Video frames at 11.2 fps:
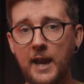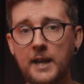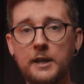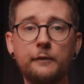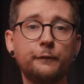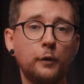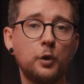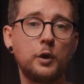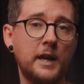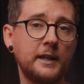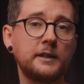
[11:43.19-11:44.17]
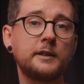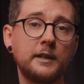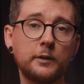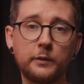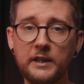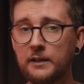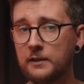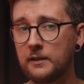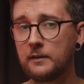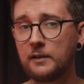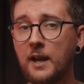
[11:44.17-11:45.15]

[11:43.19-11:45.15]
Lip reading: any photo editing related